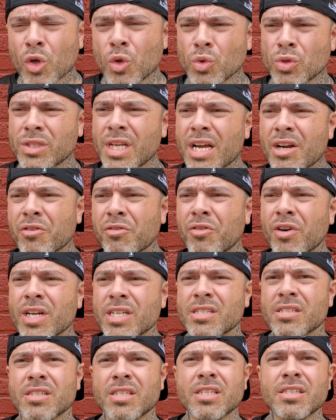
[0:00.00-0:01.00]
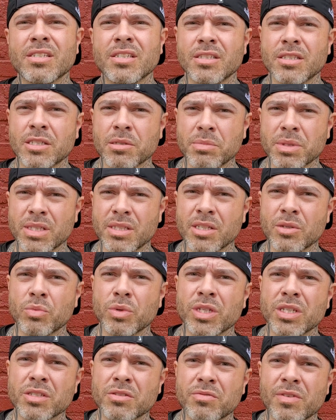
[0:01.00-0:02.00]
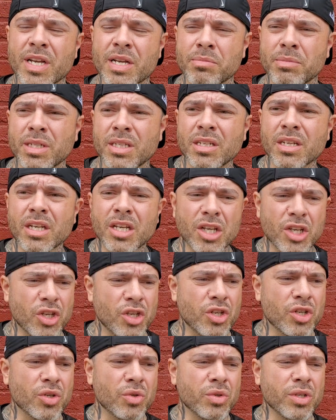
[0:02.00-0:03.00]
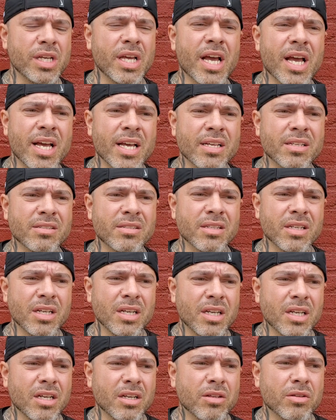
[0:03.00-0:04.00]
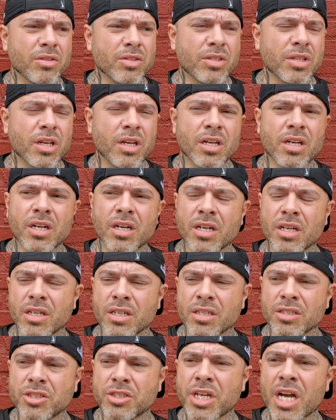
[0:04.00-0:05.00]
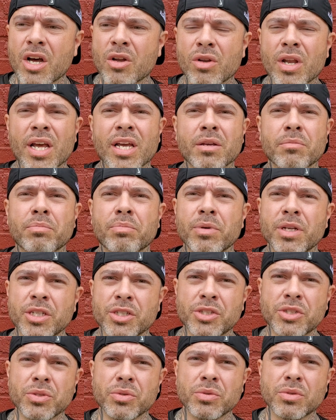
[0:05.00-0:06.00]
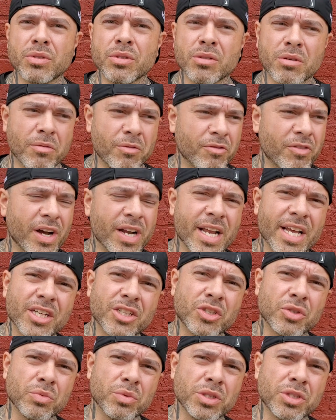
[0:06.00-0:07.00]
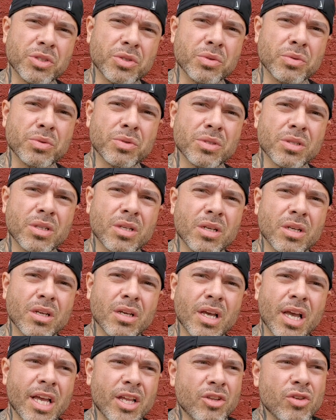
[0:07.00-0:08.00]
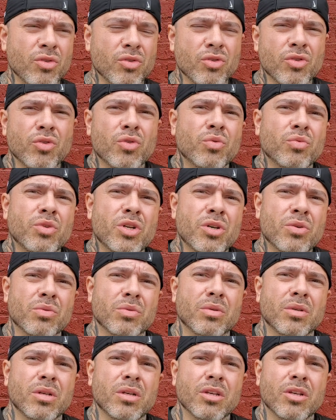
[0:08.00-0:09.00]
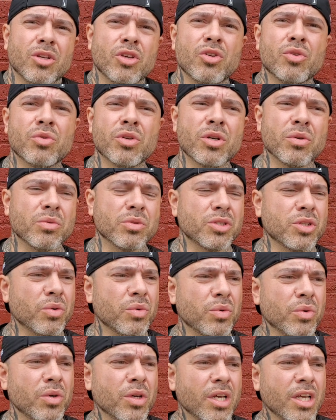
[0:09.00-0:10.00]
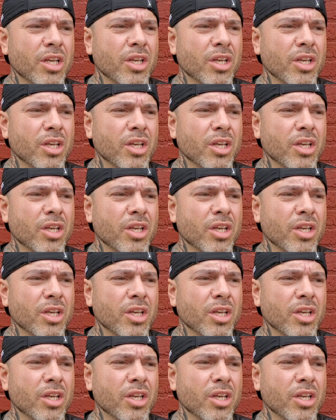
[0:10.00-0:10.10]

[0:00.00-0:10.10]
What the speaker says: who sacrifices his intimacy with his family. You know, he has childlike issues, financial issues, and you don't know. You don't know. So